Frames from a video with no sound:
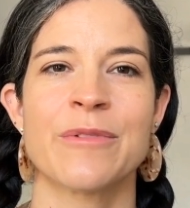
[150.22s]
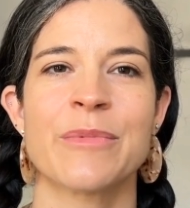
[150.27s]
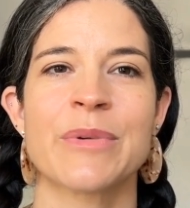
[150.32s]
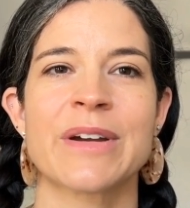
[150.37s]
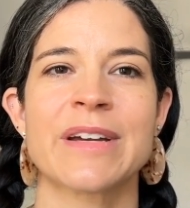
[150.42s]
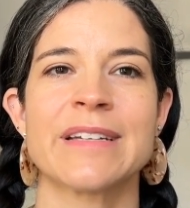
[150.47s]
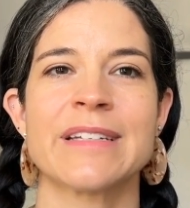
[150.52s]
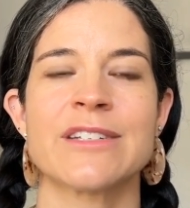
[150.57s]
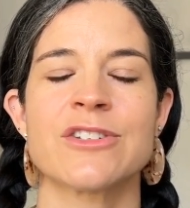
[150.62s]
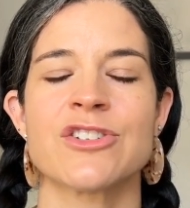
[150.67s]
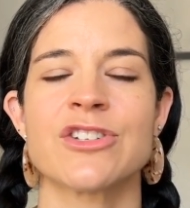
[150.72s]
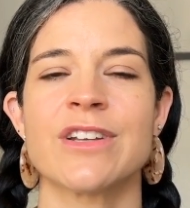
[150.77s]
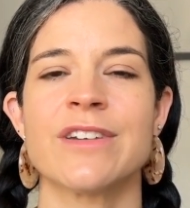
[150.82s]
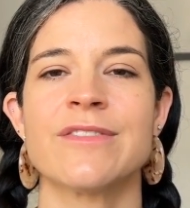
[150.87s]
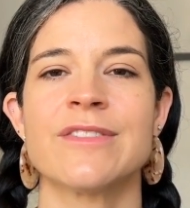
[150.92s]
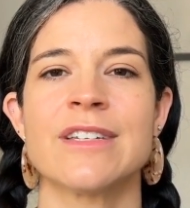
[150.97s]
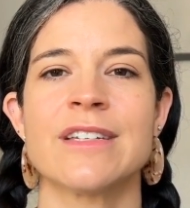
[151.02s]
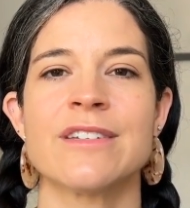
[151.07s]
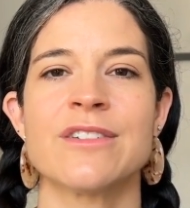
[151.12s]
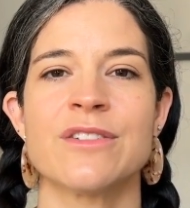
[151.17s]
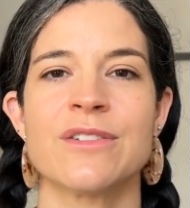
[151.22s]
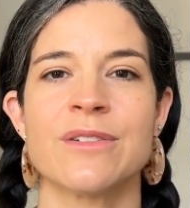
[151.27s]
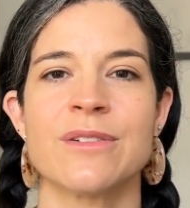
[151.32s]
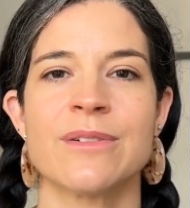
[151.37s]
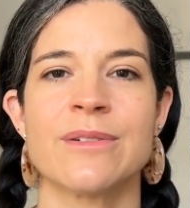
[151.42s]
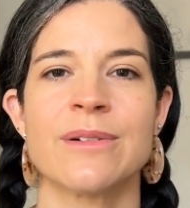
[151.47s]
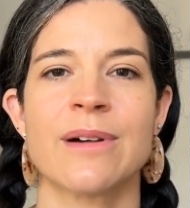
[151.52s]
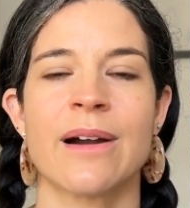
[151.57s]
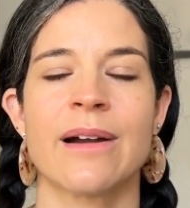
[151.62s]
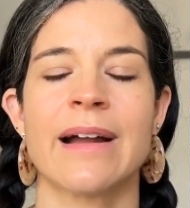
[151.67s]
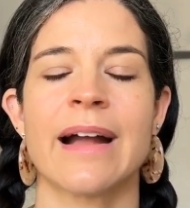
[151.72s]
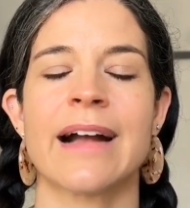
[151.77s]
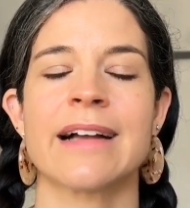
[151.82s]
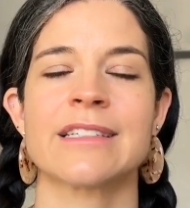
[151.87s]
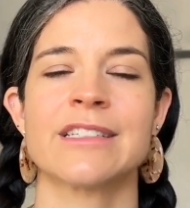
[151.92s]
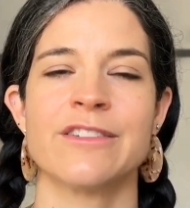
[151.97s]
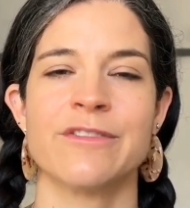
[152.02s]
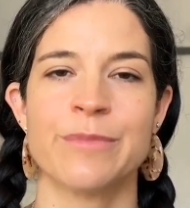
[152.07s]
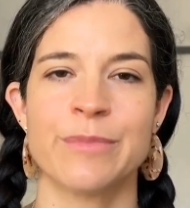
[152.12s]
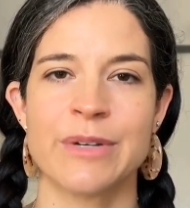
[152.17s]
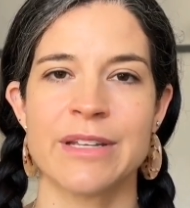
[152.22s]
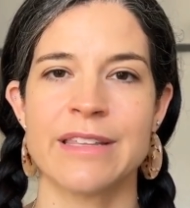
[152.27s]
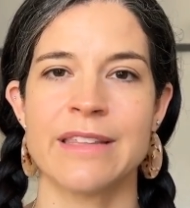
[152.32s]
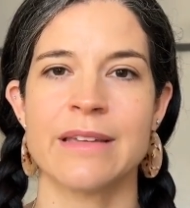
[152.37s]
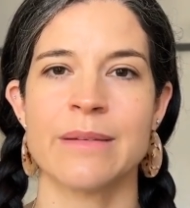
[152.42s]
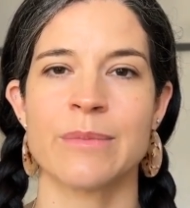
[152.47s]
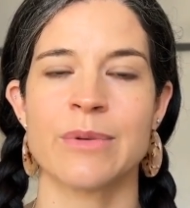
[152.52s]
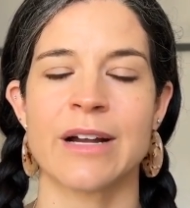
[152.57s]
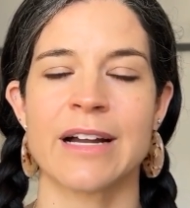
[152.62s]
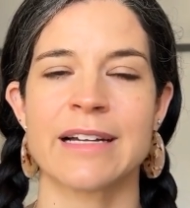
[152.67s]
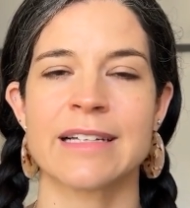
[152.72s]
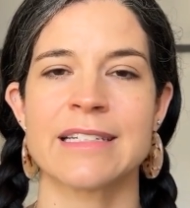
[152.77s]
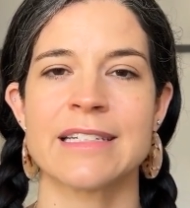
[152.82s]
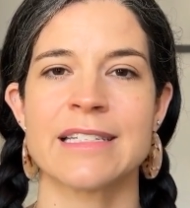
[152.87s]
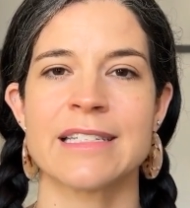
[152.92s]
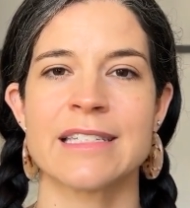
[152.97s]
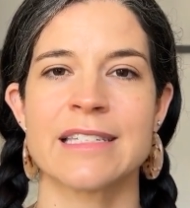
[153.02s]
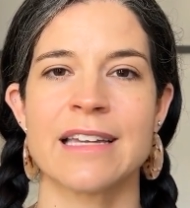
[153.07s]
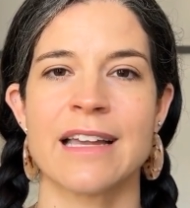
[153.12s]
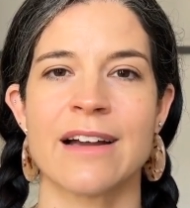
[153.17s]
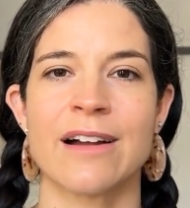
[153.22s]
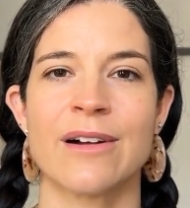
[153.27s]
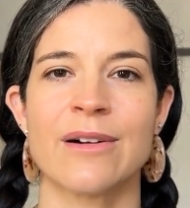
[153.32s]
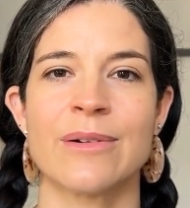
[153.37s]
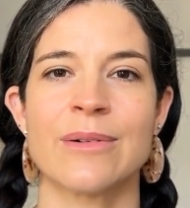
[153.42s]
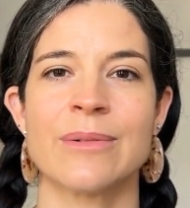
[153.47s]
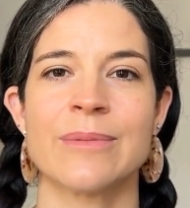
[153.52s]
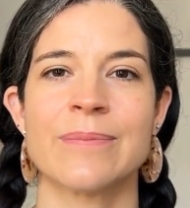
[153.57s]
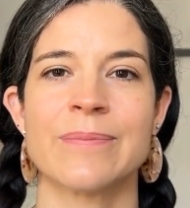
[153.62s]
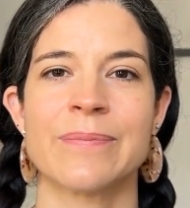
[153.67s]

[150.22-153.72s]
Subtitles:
we're going to shift into our active breathing practice now.